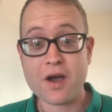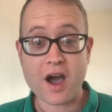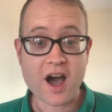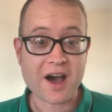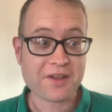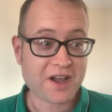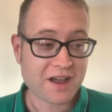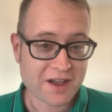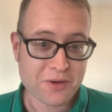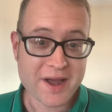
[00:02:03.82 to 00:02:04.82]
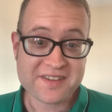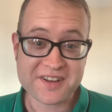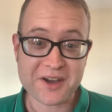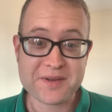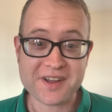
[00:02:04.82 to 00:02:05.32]
A
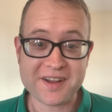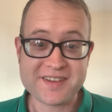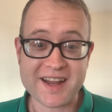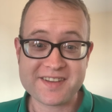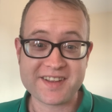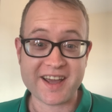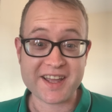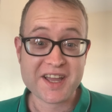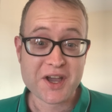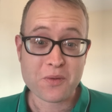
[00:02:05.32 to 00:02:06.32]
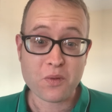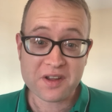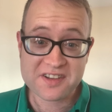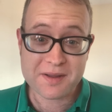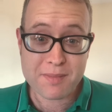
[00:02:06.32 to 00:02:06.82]
question I was asked yesterday:
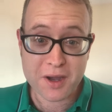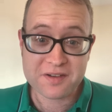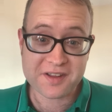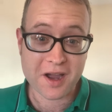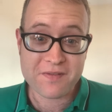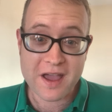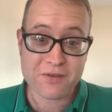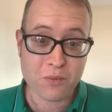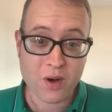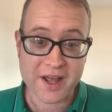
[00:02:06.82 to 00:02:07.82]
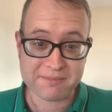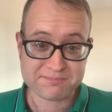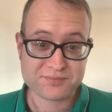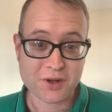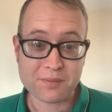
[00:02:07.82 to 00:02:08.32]
what's the most I've ever won
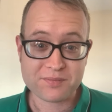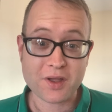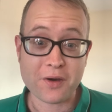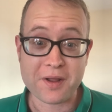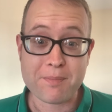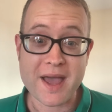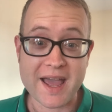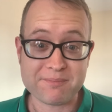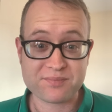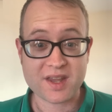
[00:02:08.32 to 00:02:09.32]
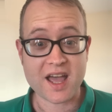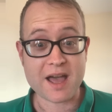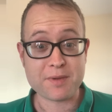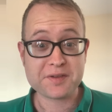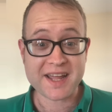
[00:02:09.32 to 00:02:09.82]
on a bet?
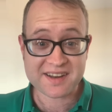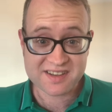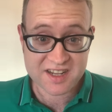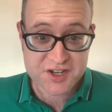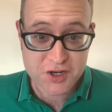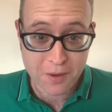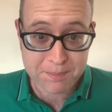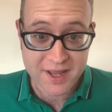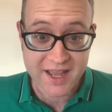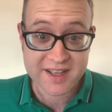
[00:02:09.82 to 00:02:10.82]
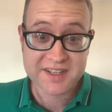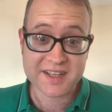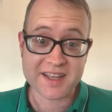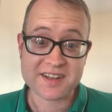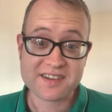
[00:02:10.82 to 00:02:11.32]
It was actually a shop bet
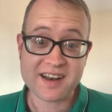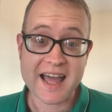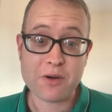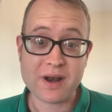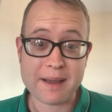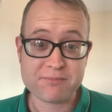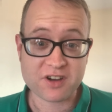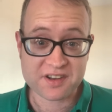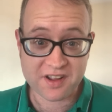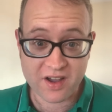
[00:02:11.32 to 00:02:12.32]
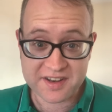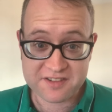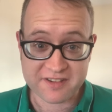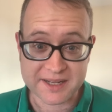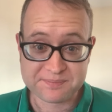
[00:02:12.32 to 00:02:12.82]
in Slough Ladbrokes High
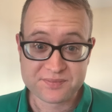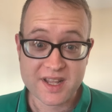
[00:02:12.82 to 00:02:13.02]
Street.